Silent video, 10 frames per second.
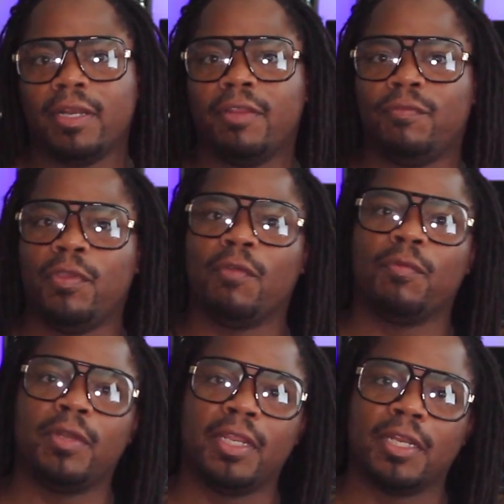And if you
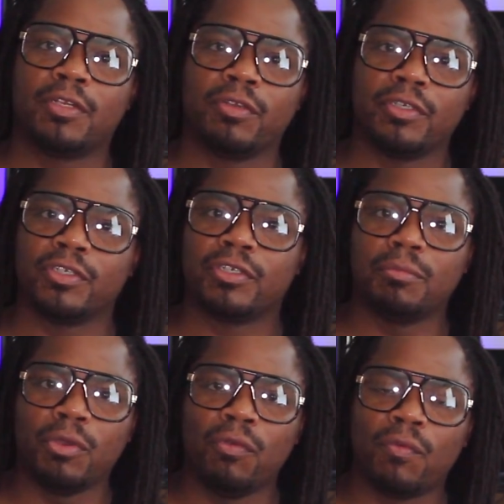ever did a
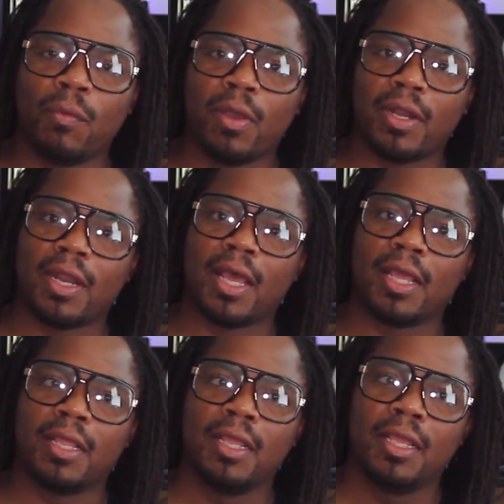transition move or whatnot,